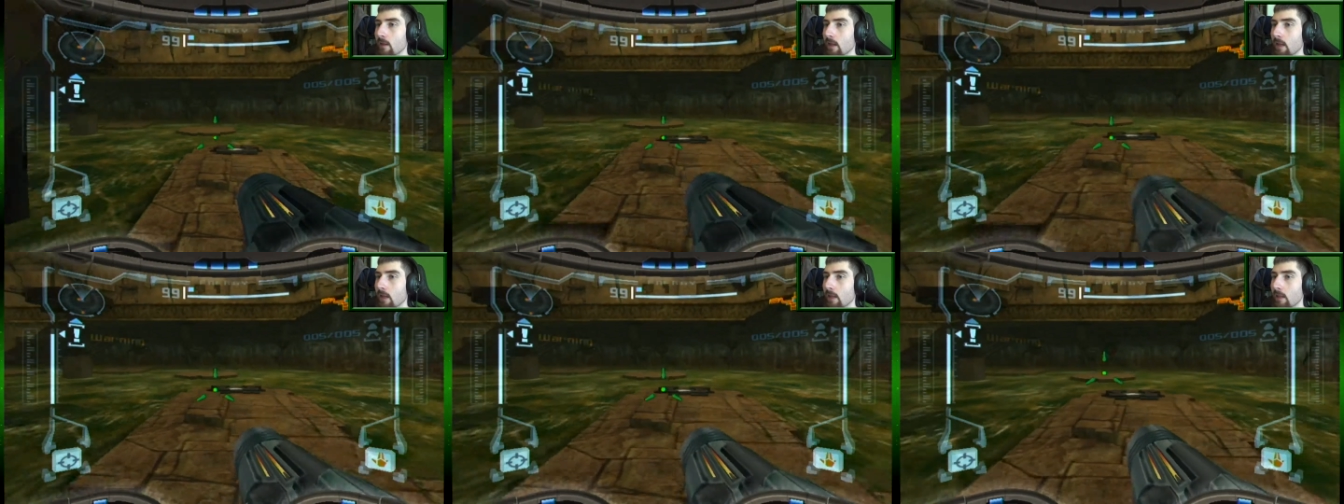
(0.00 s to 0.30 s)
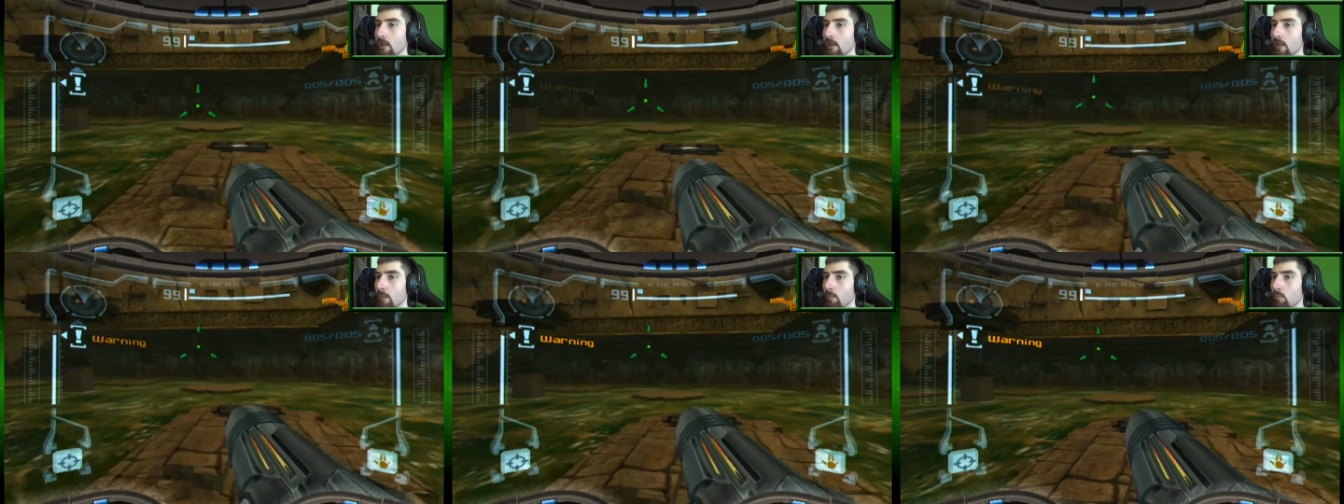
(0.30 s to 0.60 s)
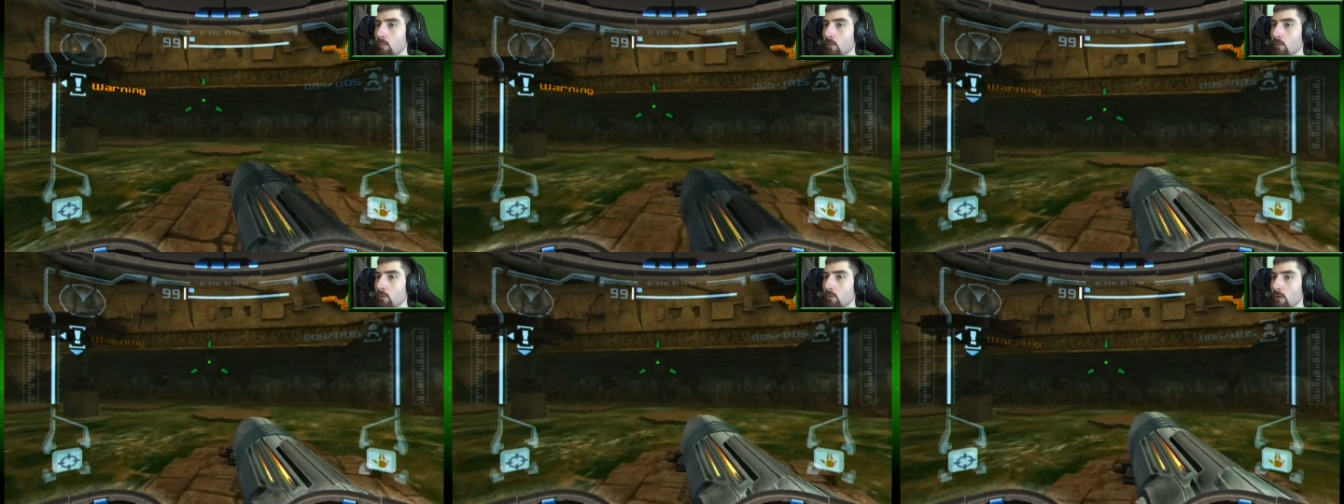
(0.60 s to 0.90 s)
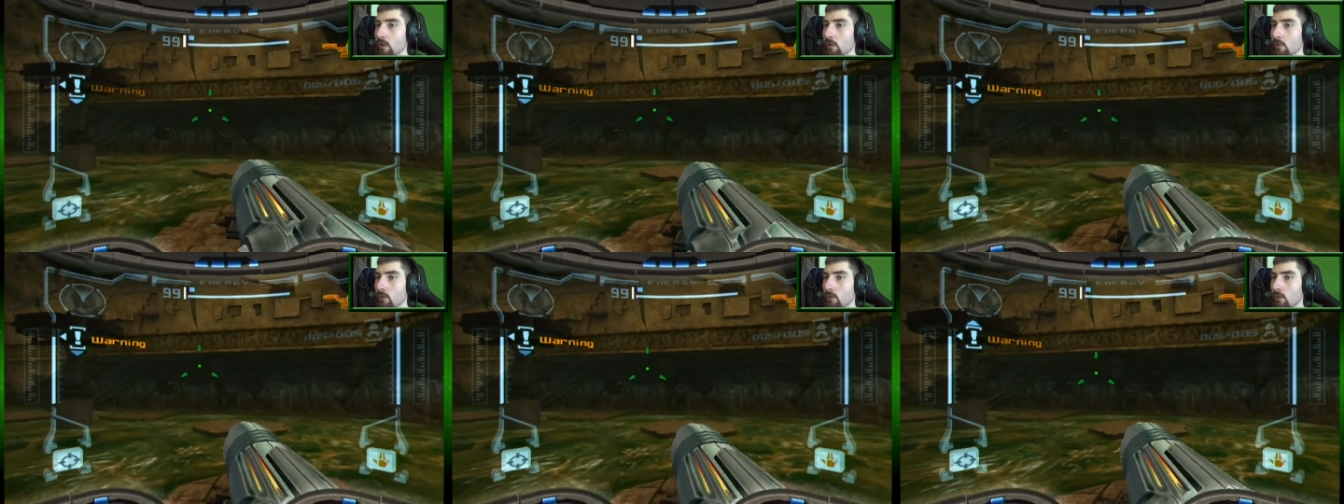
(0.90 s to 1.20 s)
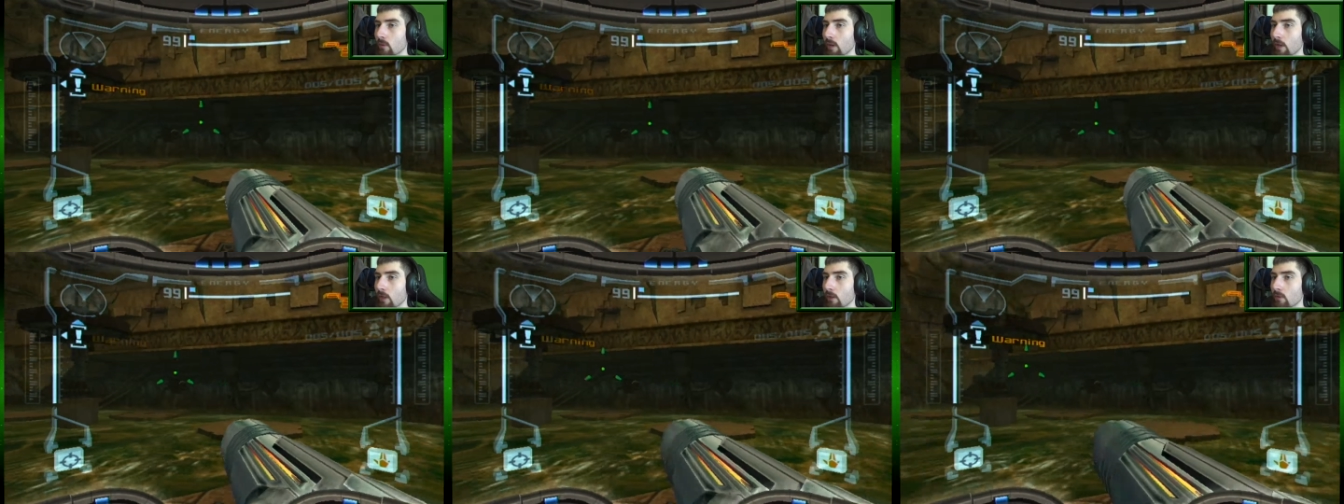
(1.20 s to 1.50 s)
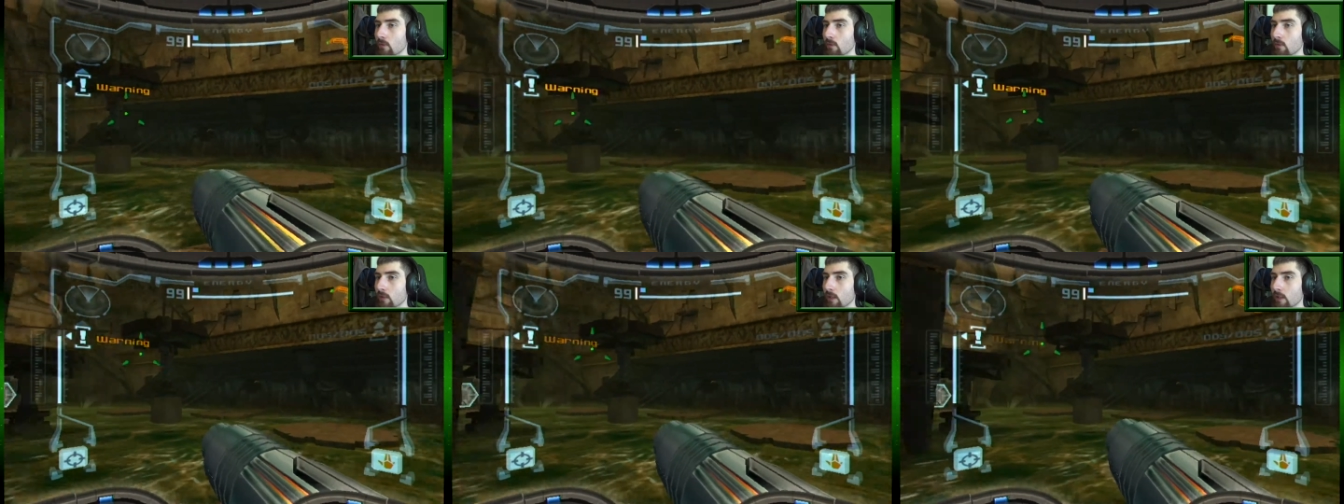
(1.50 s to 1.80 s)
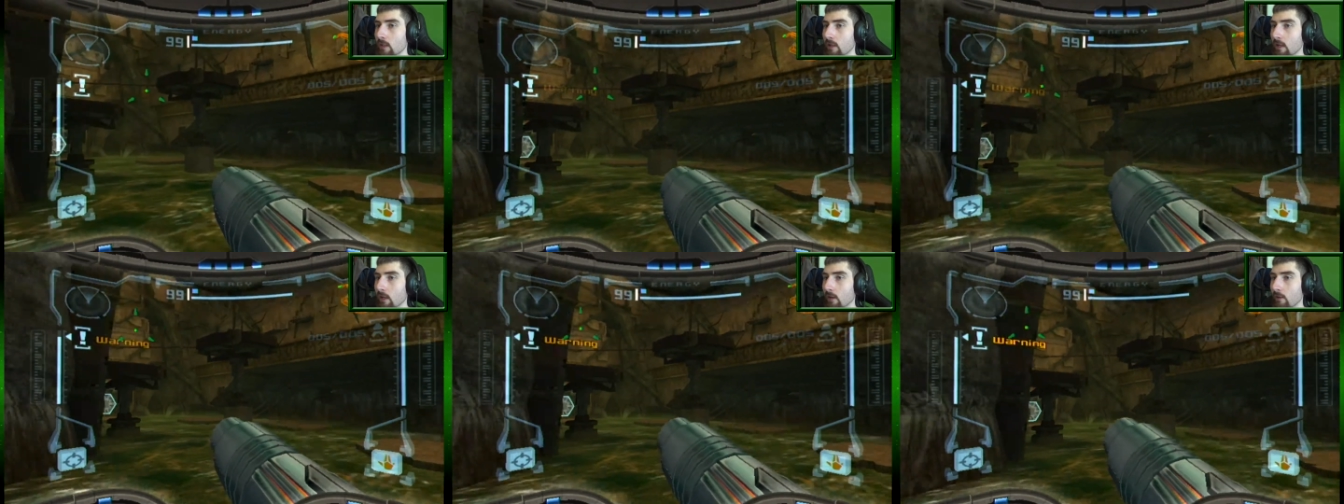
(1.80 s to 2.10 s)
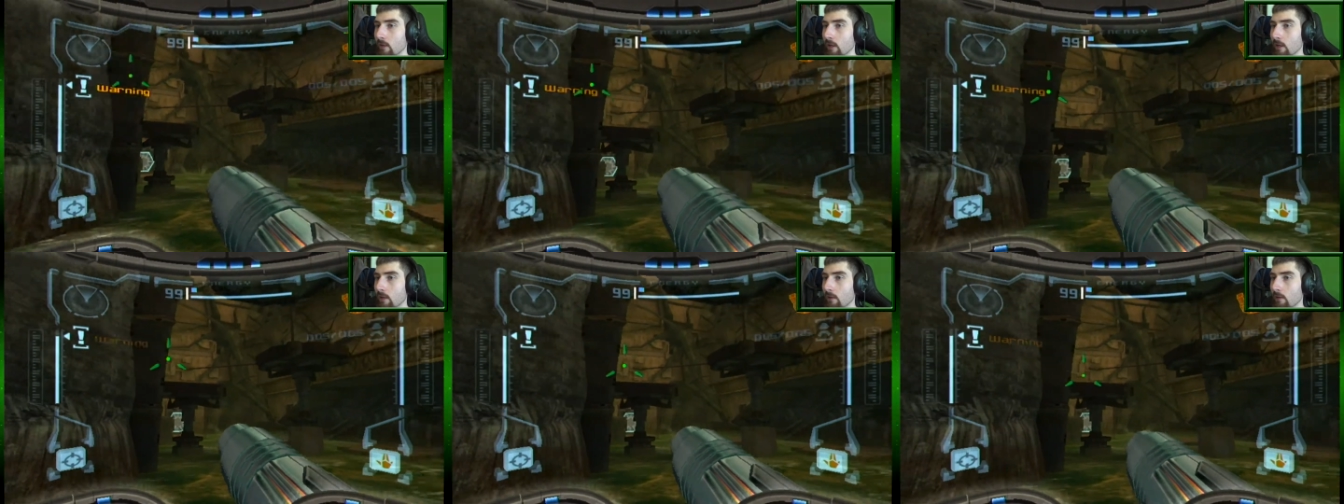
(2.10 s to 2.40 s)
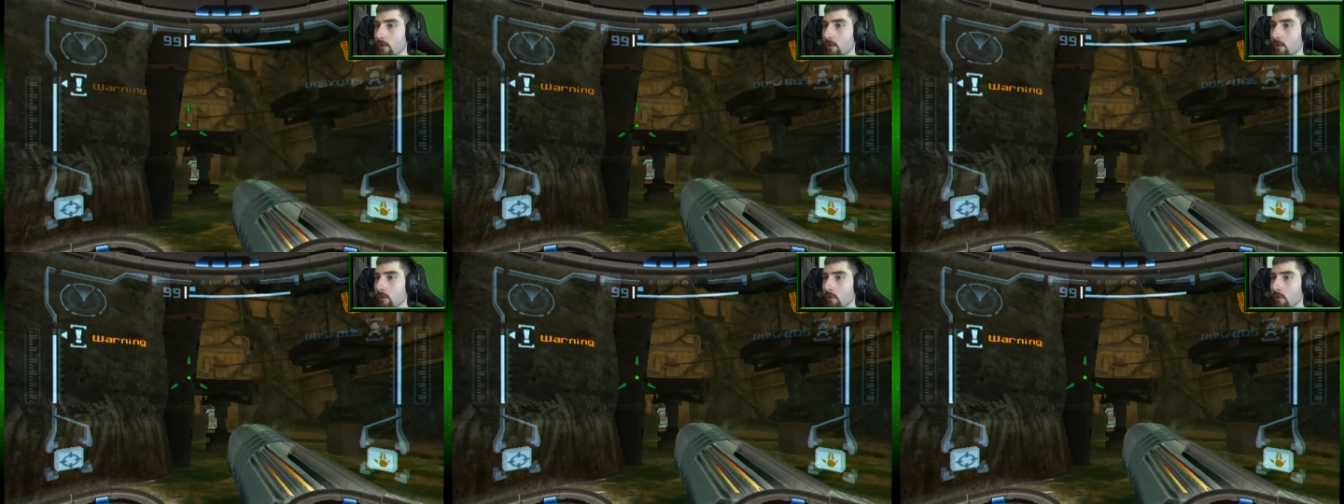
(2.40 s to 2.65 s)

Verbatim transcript: And that would really require you to get down here.